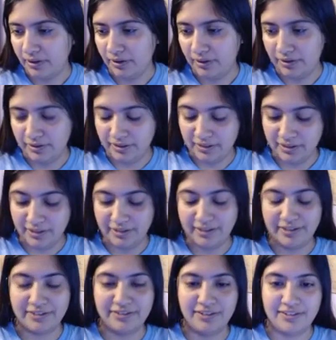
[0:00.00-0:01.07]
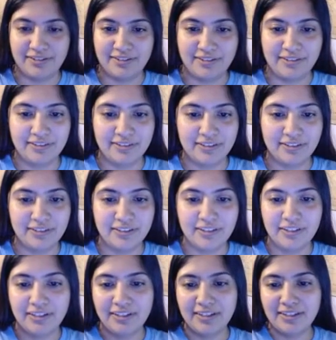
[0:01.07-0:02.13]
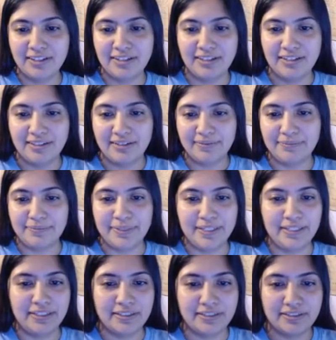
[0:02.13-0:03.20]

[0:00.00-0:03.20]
honestly exhausted, but